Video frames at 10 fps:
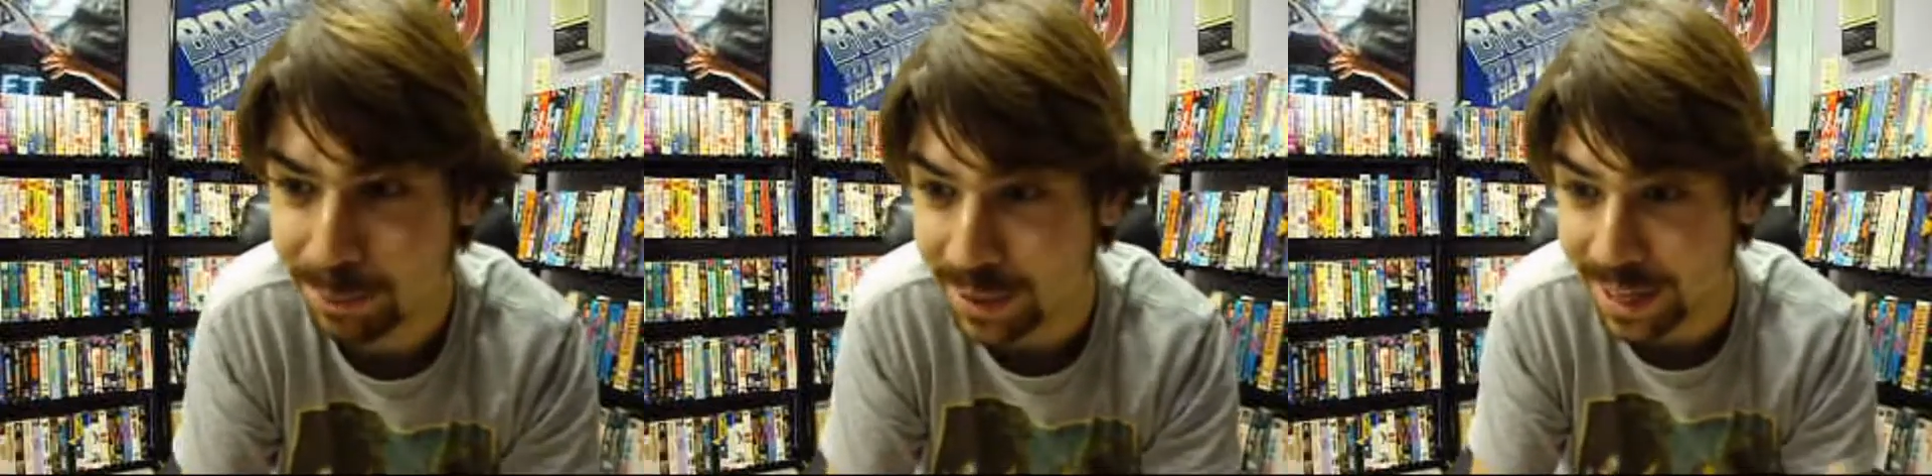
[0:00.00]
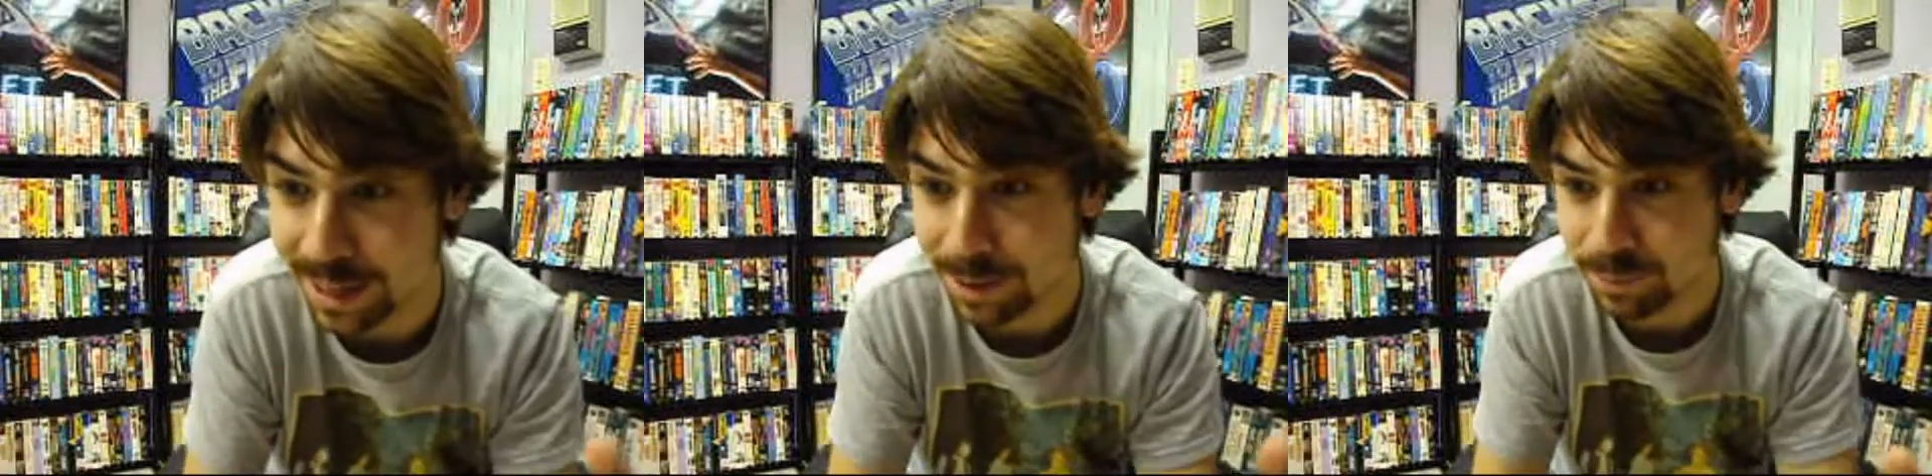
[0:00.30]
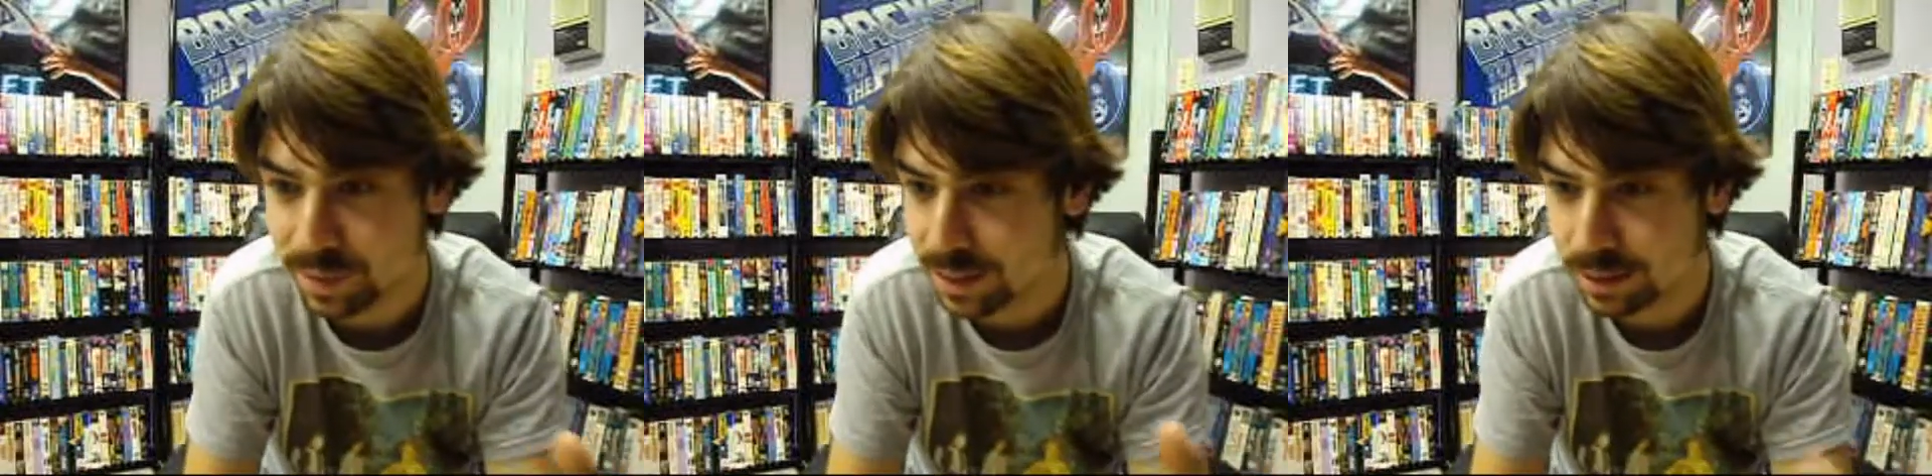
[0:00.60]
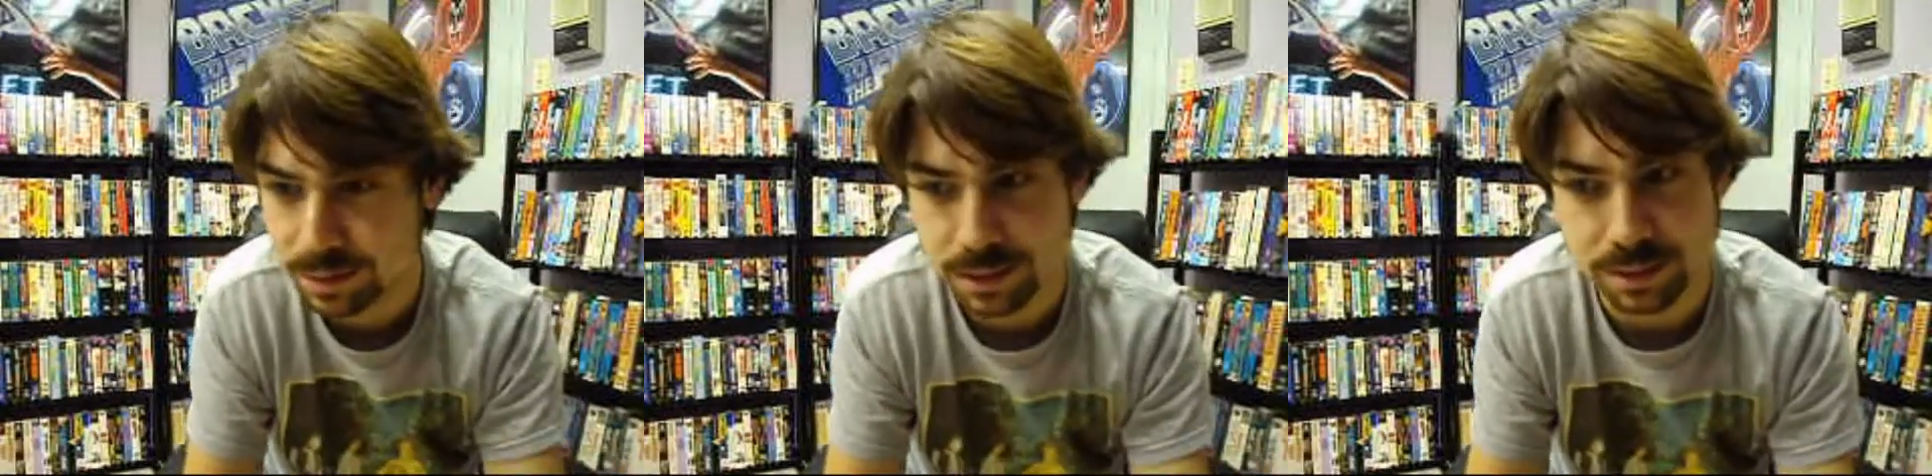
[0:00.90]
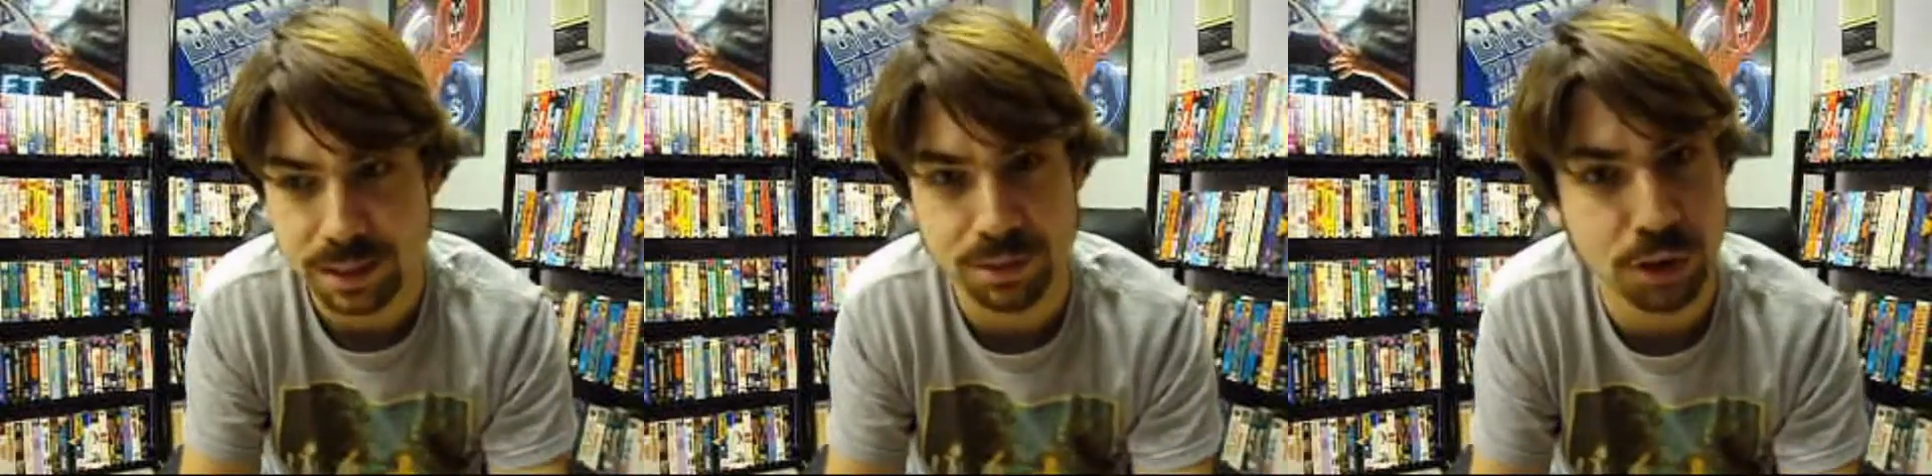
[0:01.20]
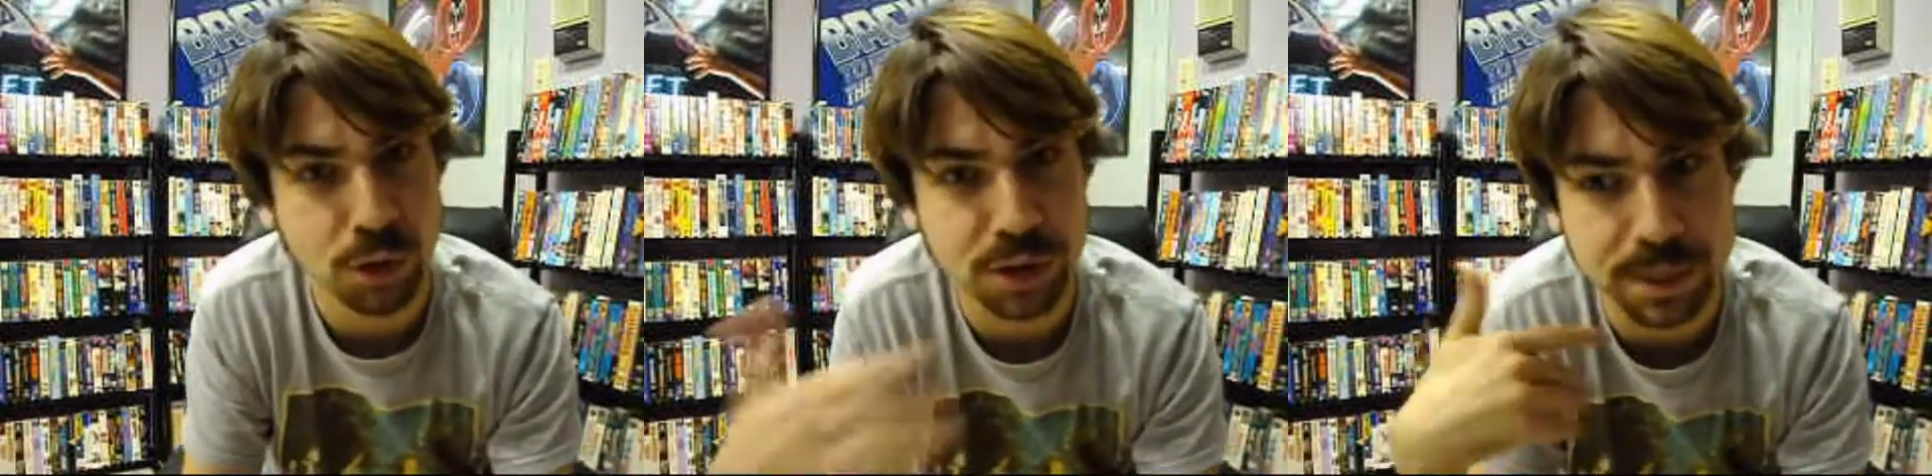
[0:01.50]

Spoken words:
but you never know.